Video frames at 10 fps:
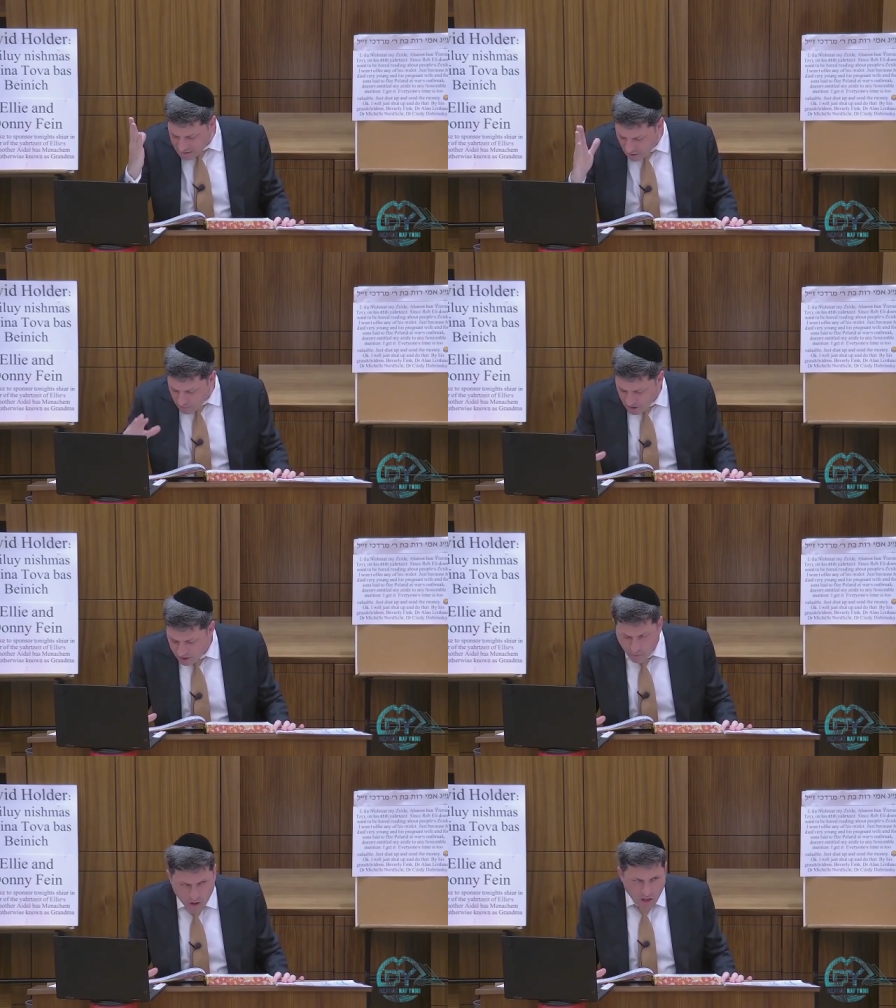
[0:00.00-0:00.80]
is
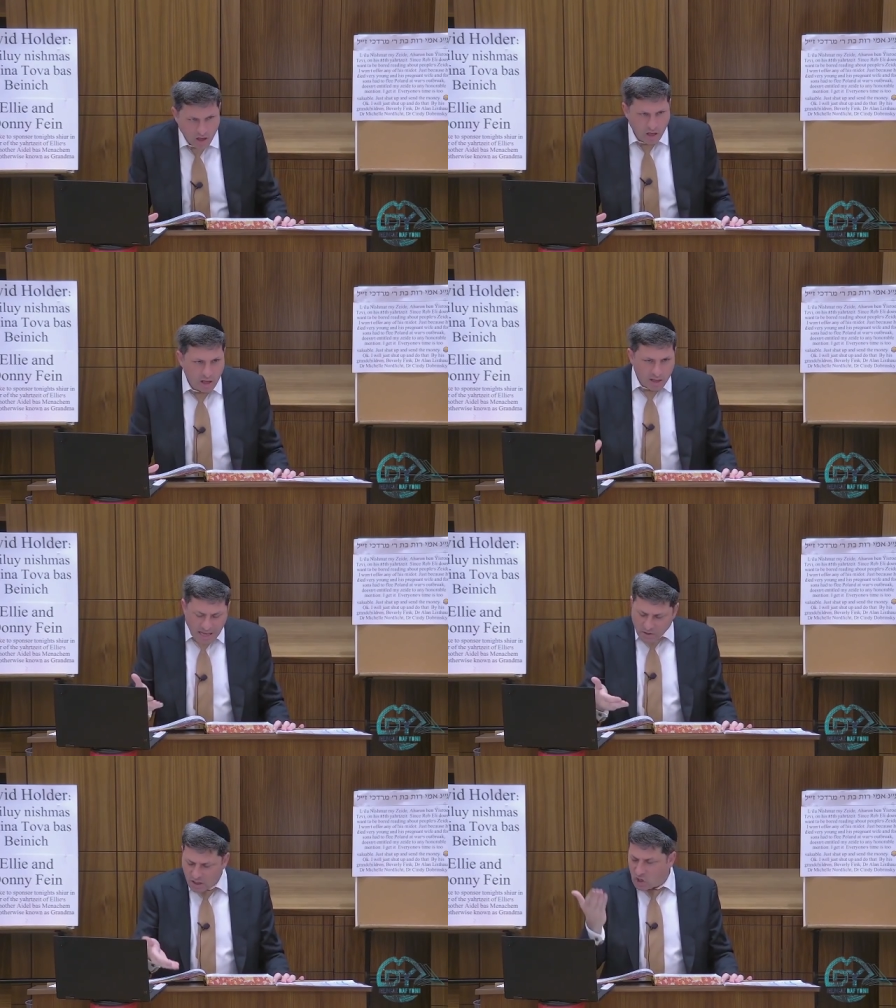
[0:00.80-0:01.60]
unbelievable.
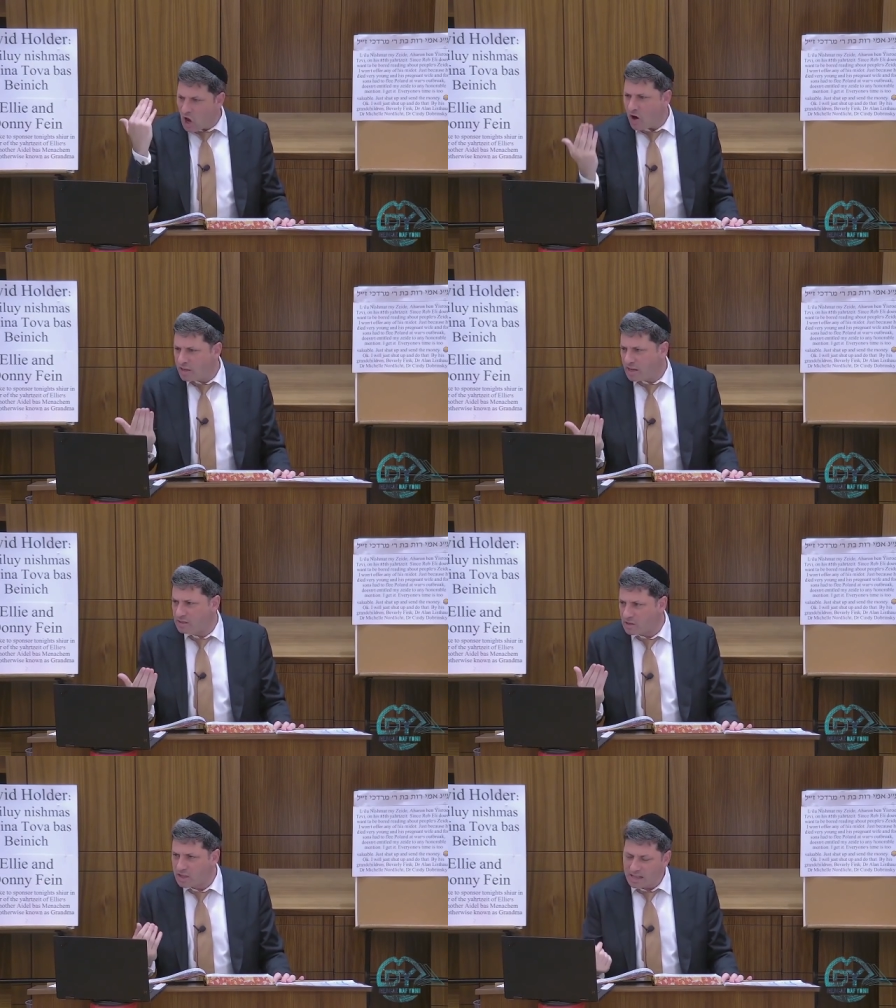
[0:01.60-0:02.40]
That's what the Torah tells us.